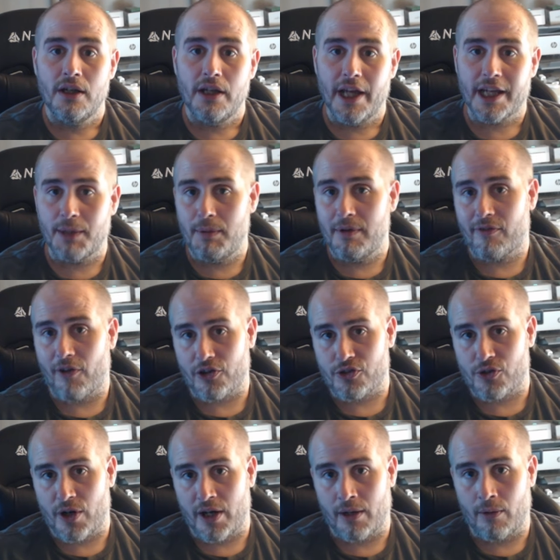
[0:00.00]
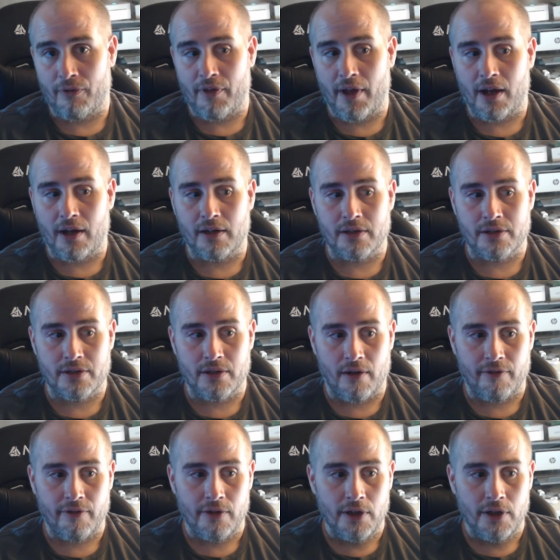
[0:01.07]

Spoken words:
it could be frustrating with that kind of stuff.